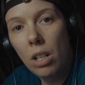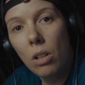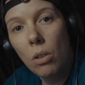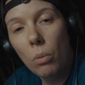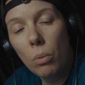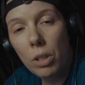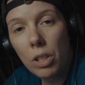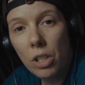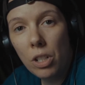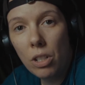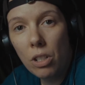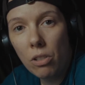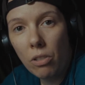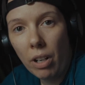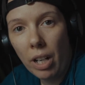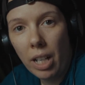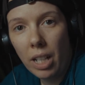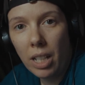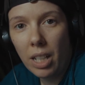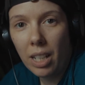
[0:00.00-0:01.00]
which is
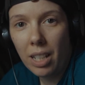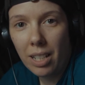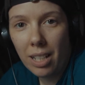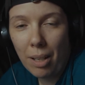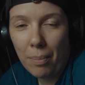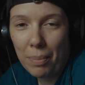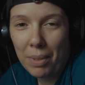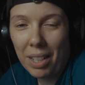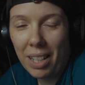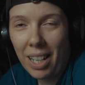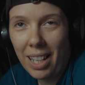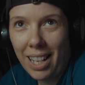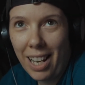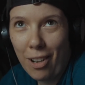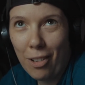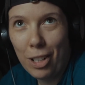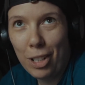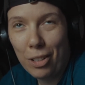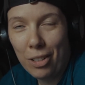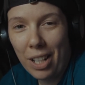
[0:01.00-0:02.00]
great, except that
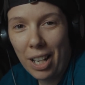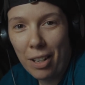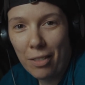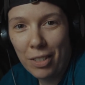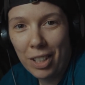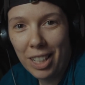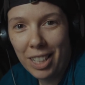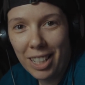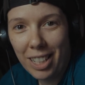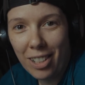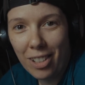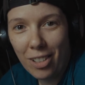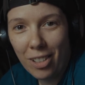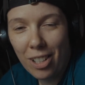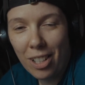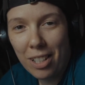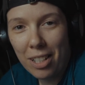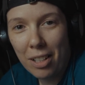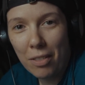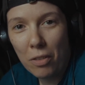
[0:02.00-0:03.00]
now I don't have that gear
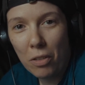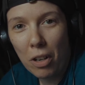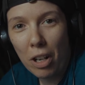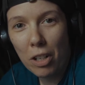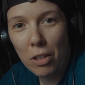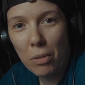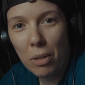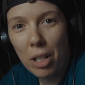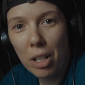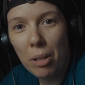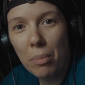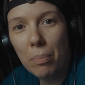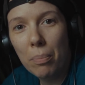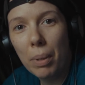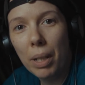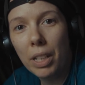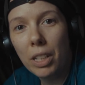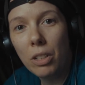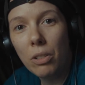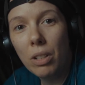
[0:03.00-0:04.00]
since I've graduated.
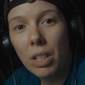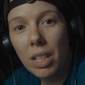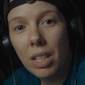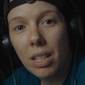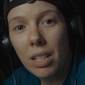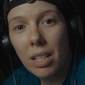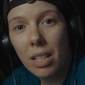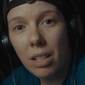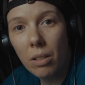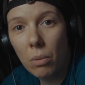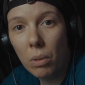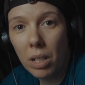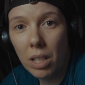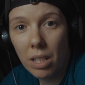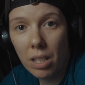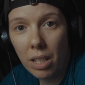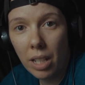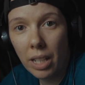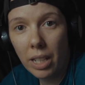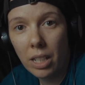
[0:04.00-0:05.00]
But you get to see what
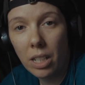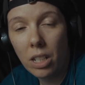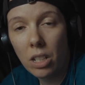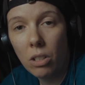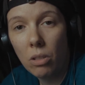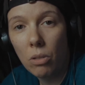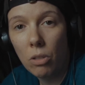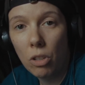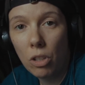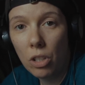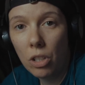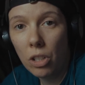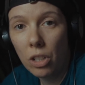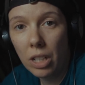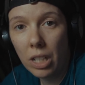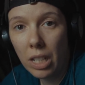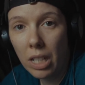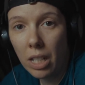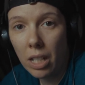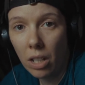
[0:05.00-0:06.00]
it's like to use
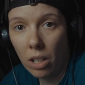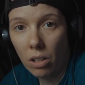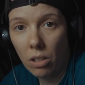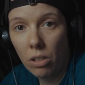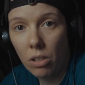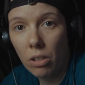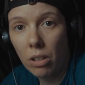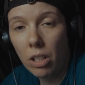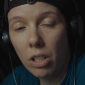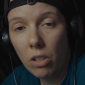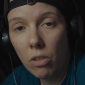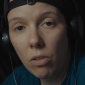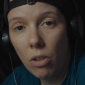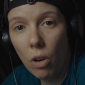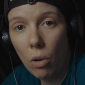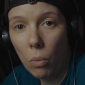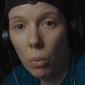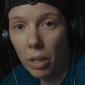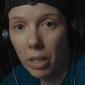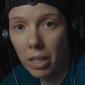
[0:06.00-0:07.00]
good gear so that you
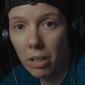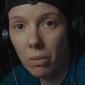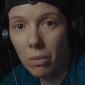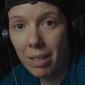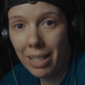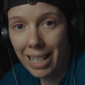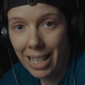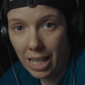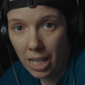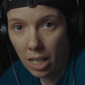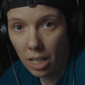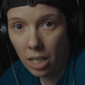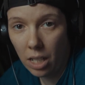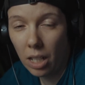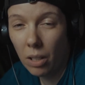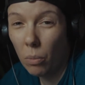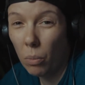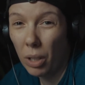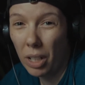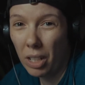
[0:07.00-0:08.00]
know what you need
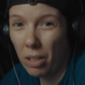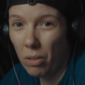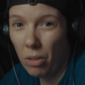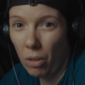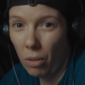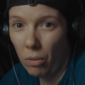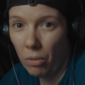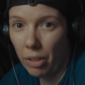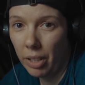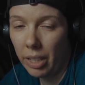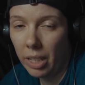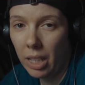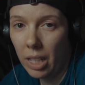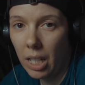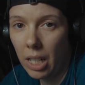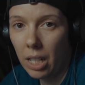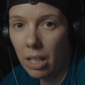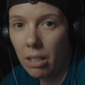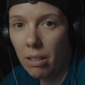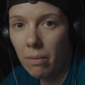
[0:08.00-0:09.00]
and what you don't really
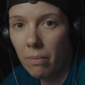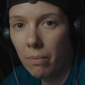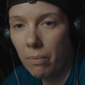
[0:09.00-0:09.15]
need.